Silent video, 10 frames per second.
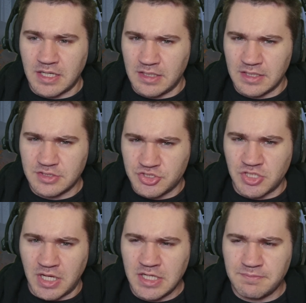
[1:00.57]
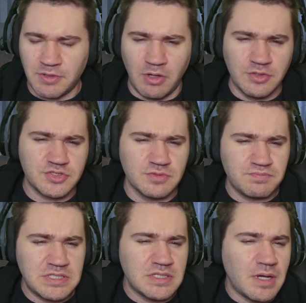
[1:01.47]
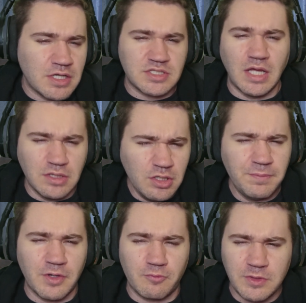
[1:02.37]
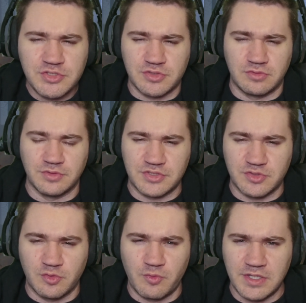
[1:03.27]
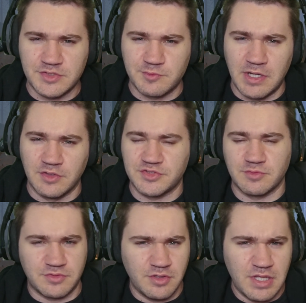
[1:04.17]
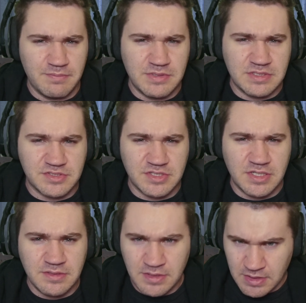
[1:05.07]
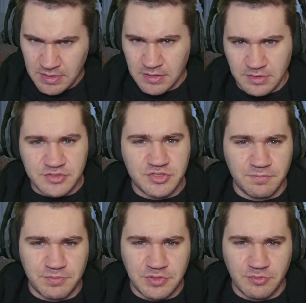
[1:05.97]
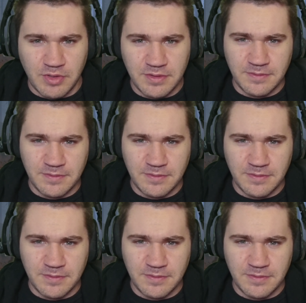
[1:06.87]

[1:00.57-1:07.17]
of like the Giant, but also be a little bit original in its own way as well. So with all that being said, let's jump into it.